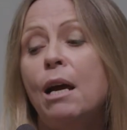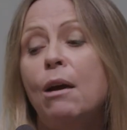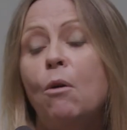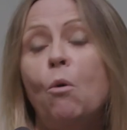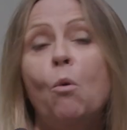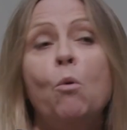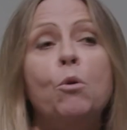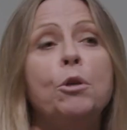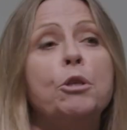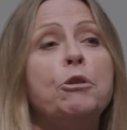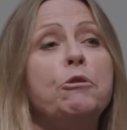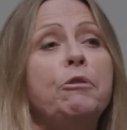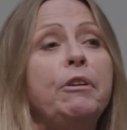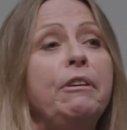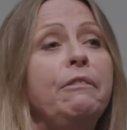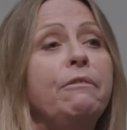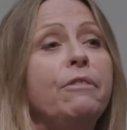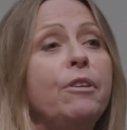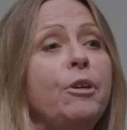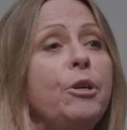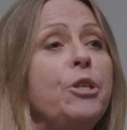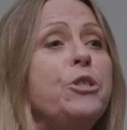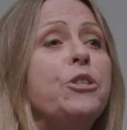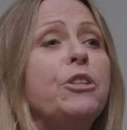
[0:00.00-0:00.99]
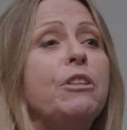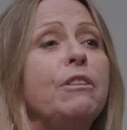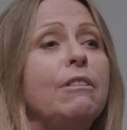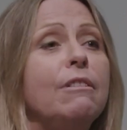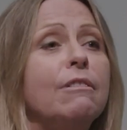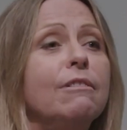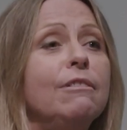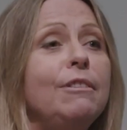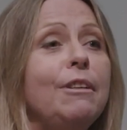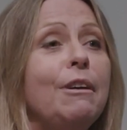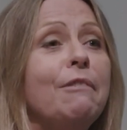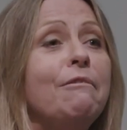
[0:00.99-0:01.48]
auditory
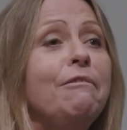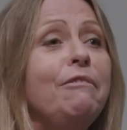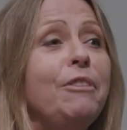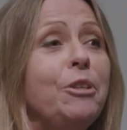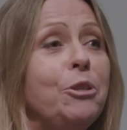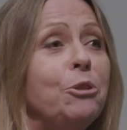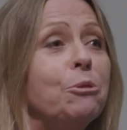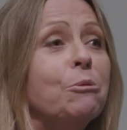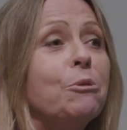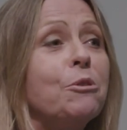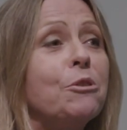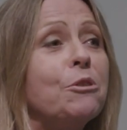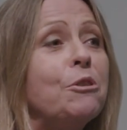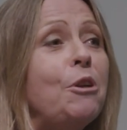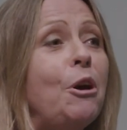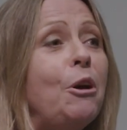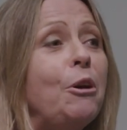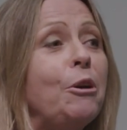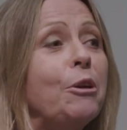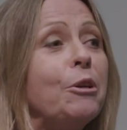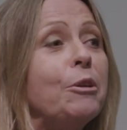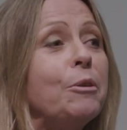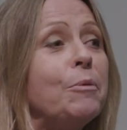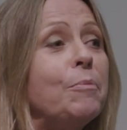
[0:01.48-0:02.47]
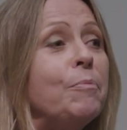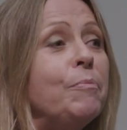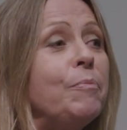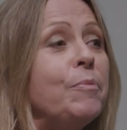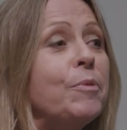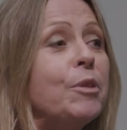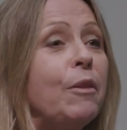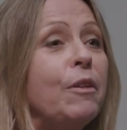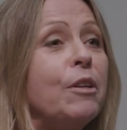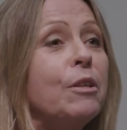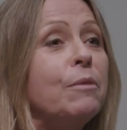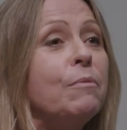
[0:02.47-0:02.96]
version of visual snow.
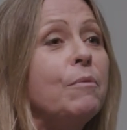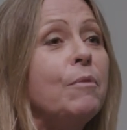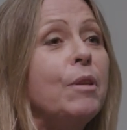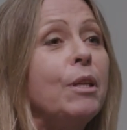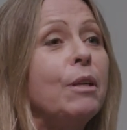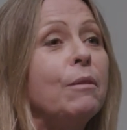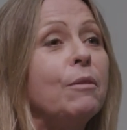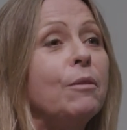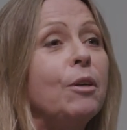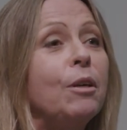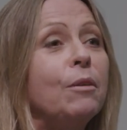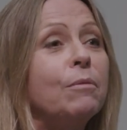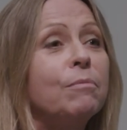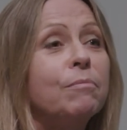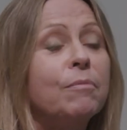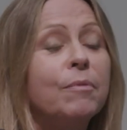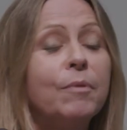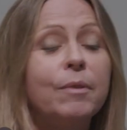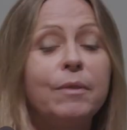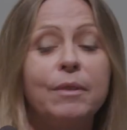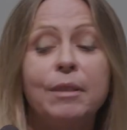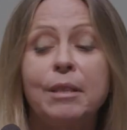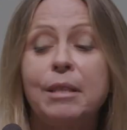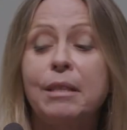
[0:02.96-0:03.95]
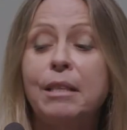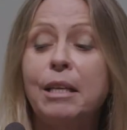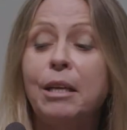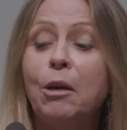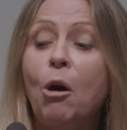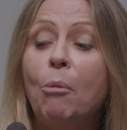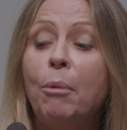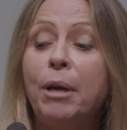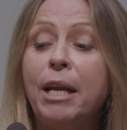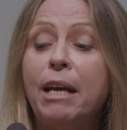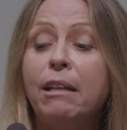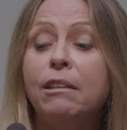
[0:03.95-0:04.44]
So the
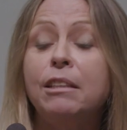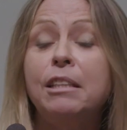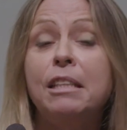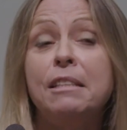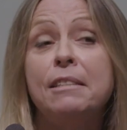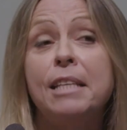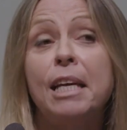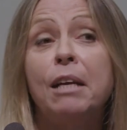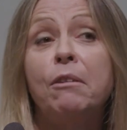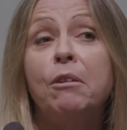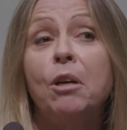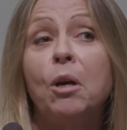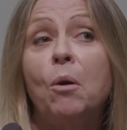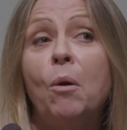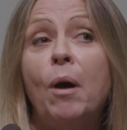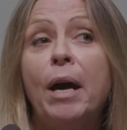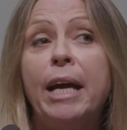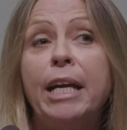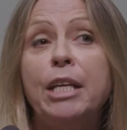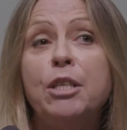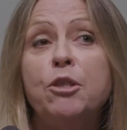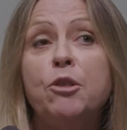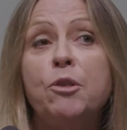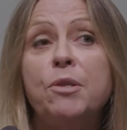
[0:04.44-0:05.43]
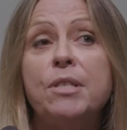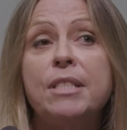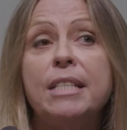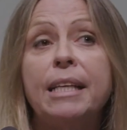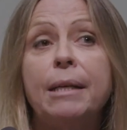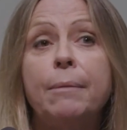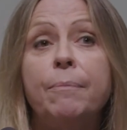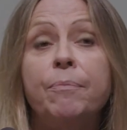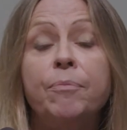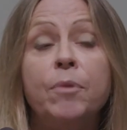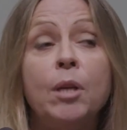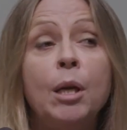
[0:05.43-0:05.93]
commonalities there are quite
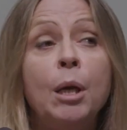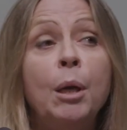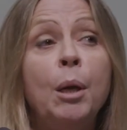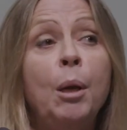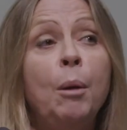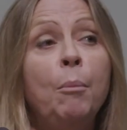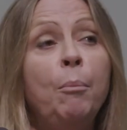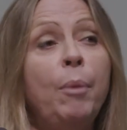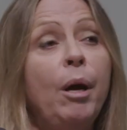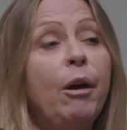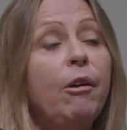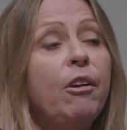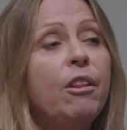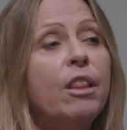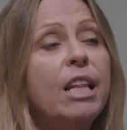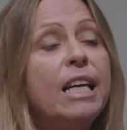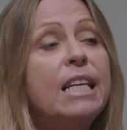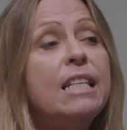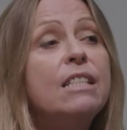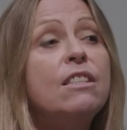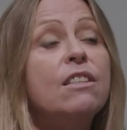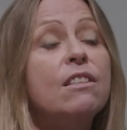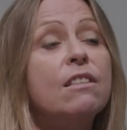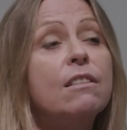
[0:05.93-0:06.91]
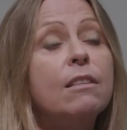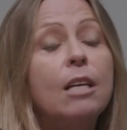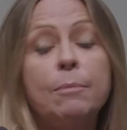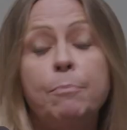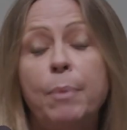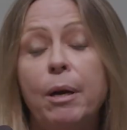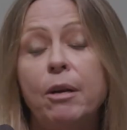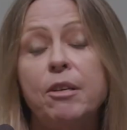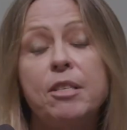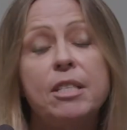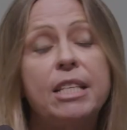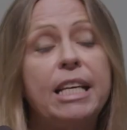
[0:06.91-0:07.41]
interesting.
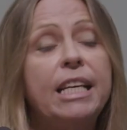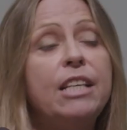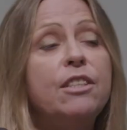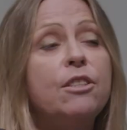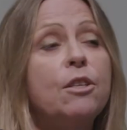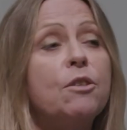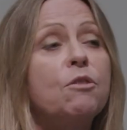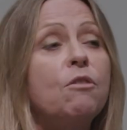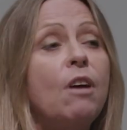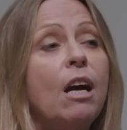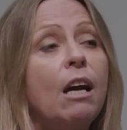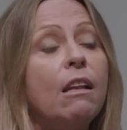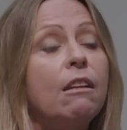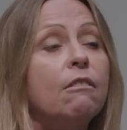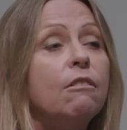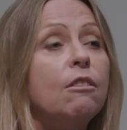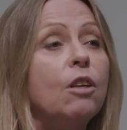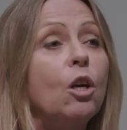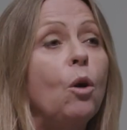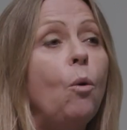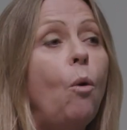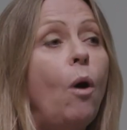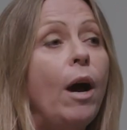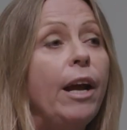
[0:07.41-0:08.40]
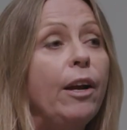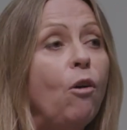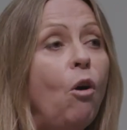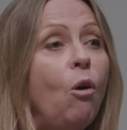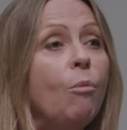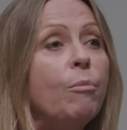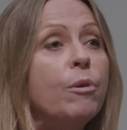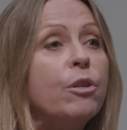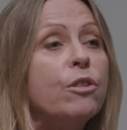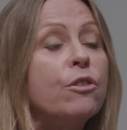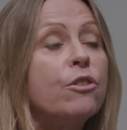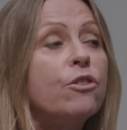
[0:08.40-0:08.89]
Paresthesias are quite
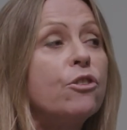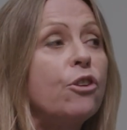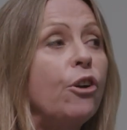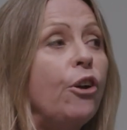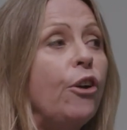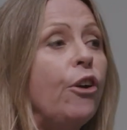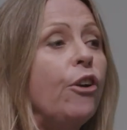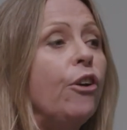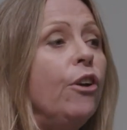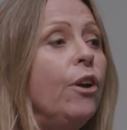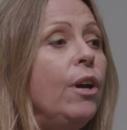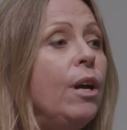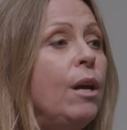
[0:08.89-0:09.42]
common. So